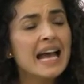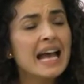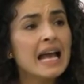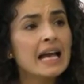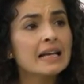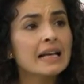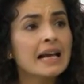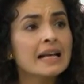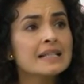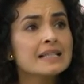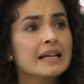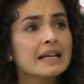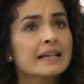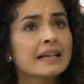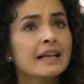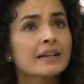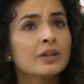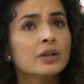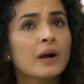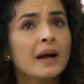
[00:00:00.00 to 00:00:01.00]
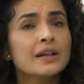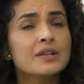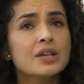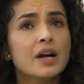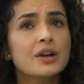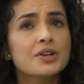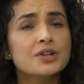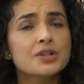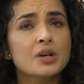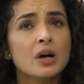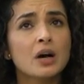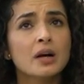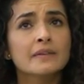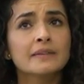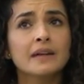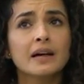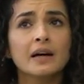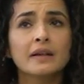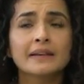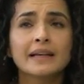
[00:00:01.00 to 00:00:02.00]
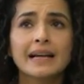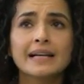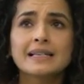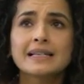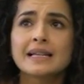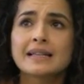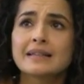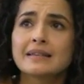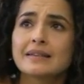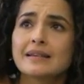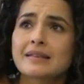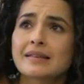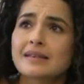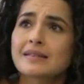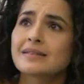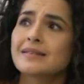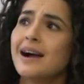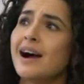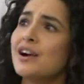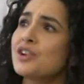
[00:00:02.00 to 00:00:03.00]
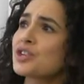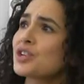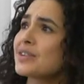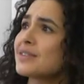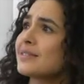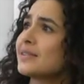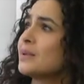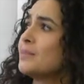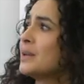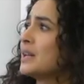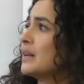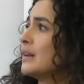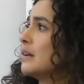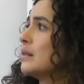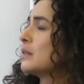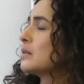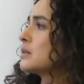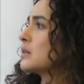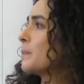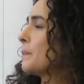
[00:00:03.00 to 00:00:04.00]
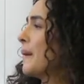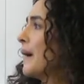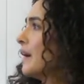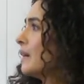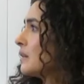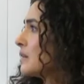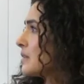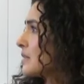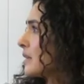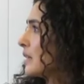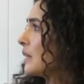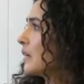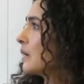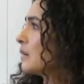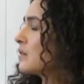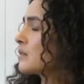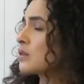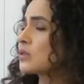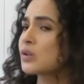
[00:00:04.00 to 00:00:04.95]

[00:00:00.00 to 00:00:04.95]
And again, I touched on the idea that this is not just limited to Palestinians,